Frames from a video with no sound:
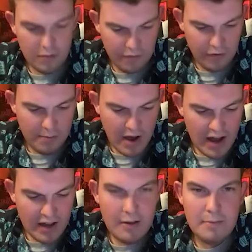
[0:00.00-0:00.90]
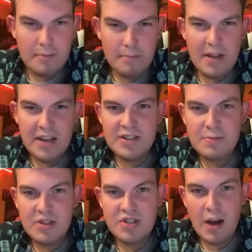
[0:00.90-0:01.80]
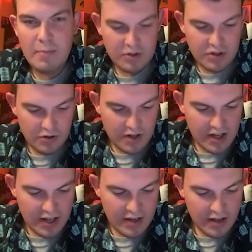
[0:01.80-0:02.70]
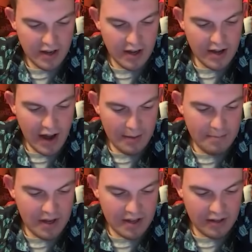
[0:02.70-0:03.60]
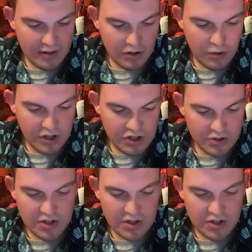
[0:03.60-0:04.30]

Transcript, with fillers: for my biggest missed opportunity, I'm picking the Creatures